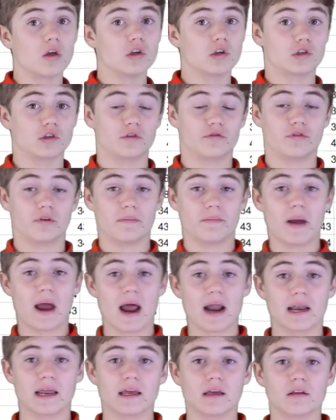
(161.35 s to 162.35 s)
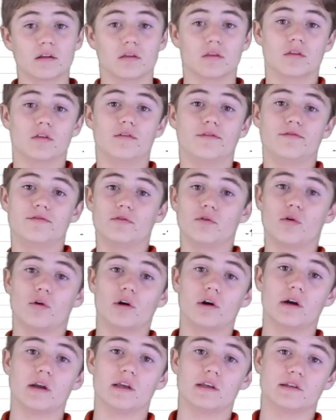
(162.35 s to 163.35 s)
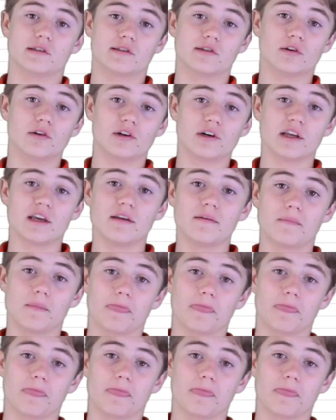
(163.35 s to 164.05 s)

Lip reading: So for batting, the floor is 30,